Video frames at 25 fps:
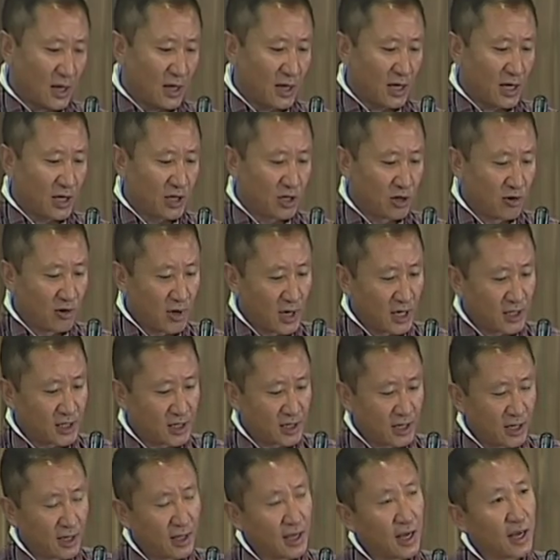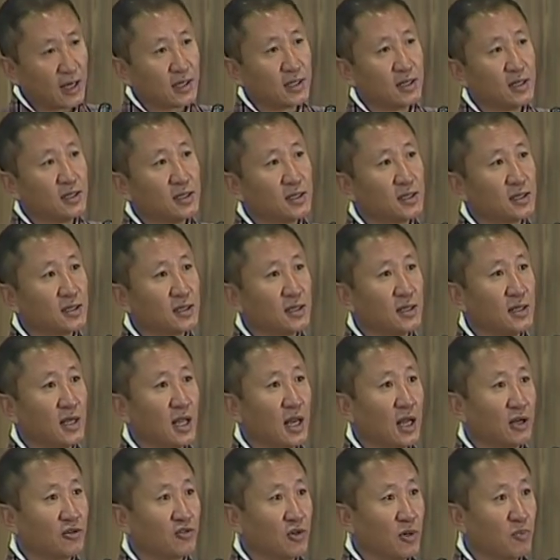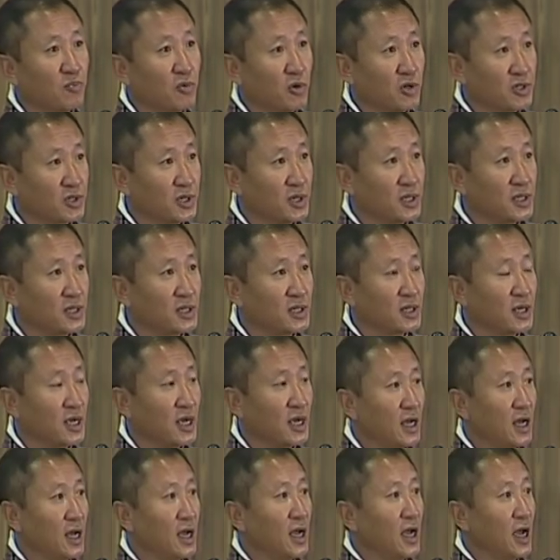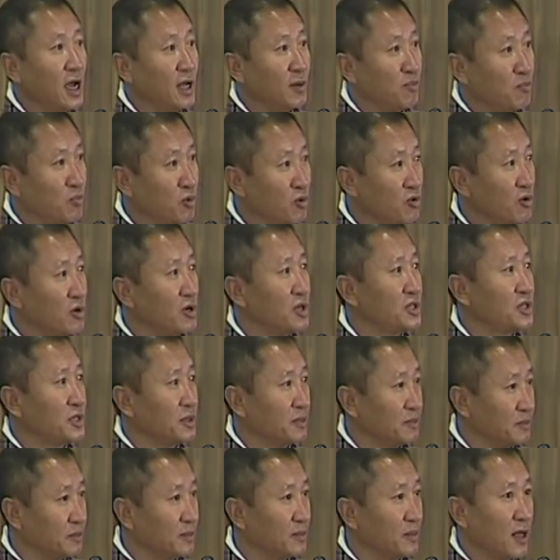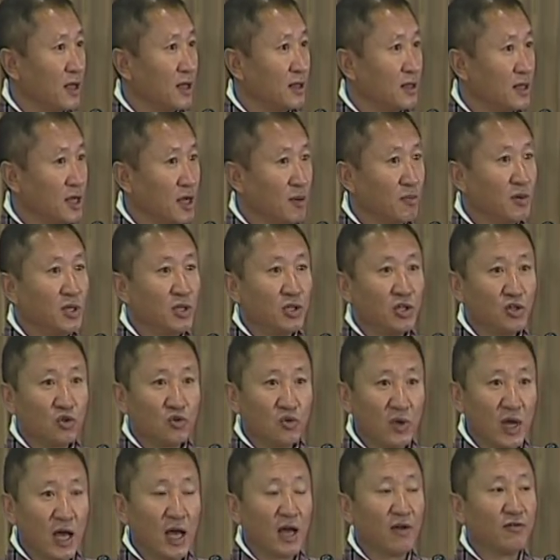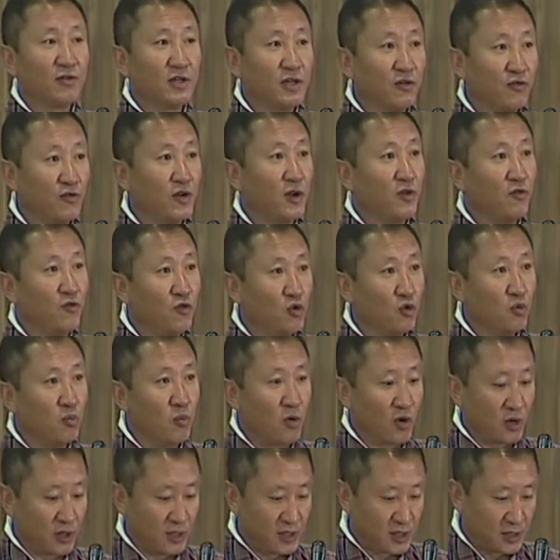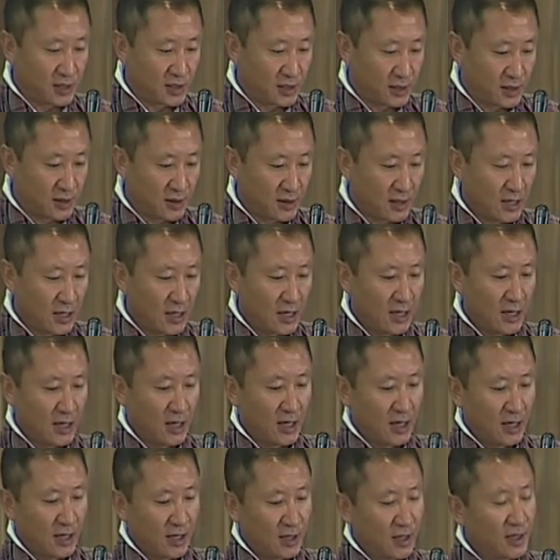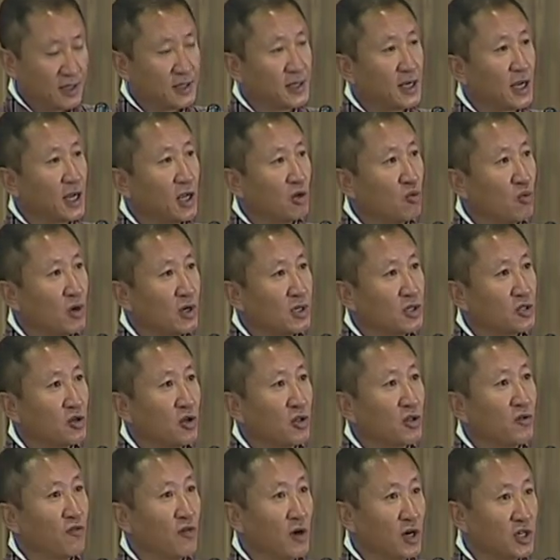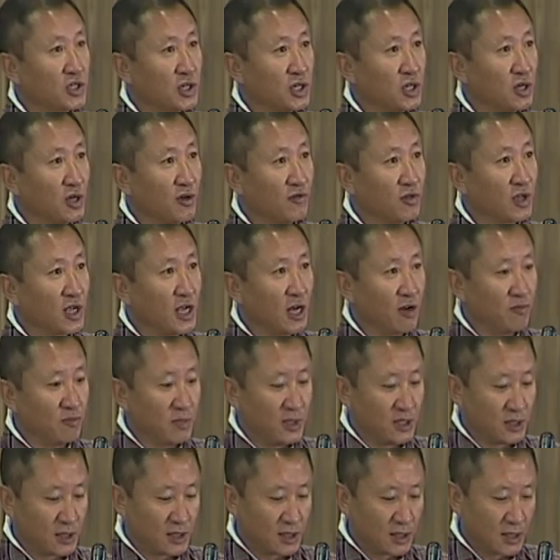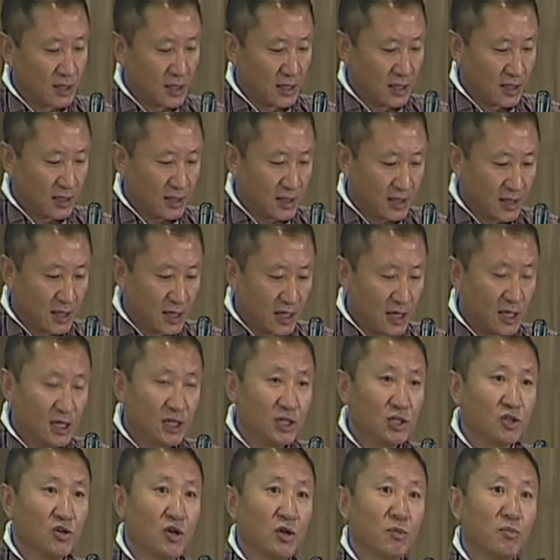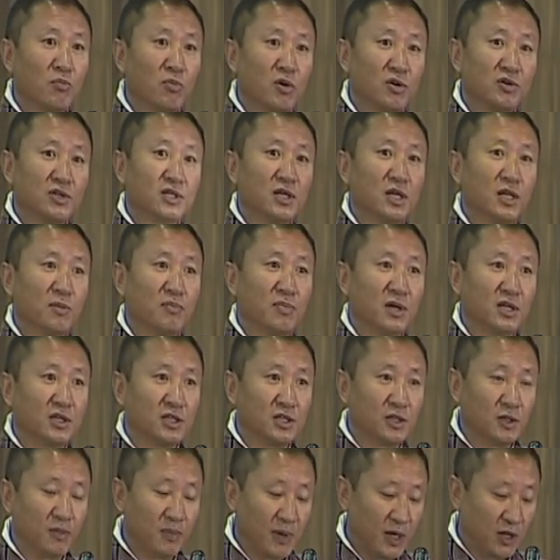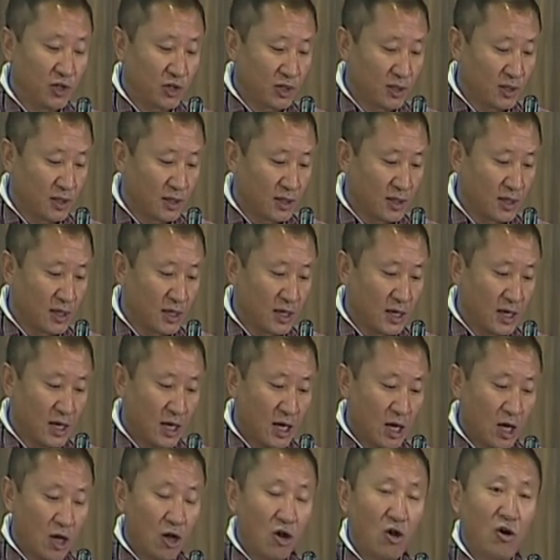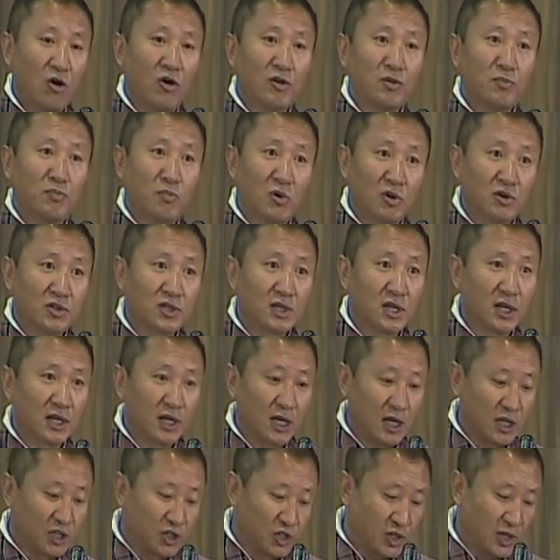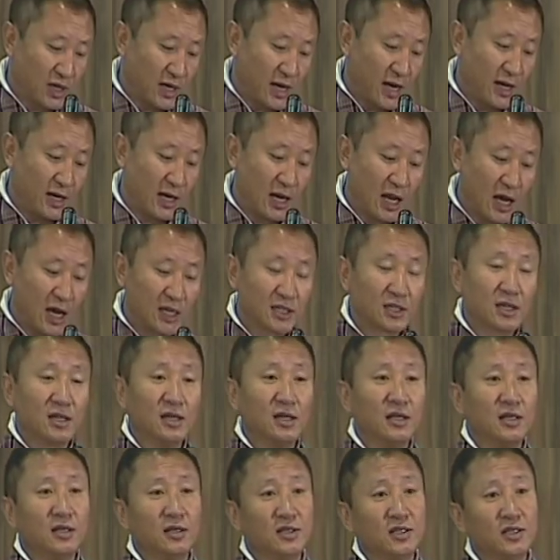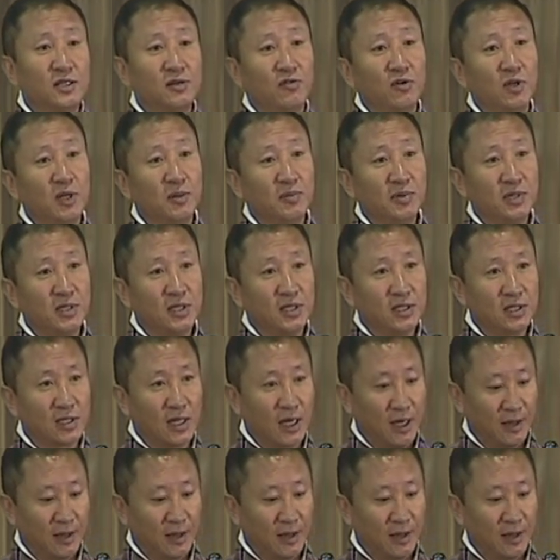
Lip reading: categorized, and that is the electoral process and pluralism, the ability to have different viewpoints. The second one is on the functioning of the government. The third is on political participation, on political culture, and lastly, the civil liberties.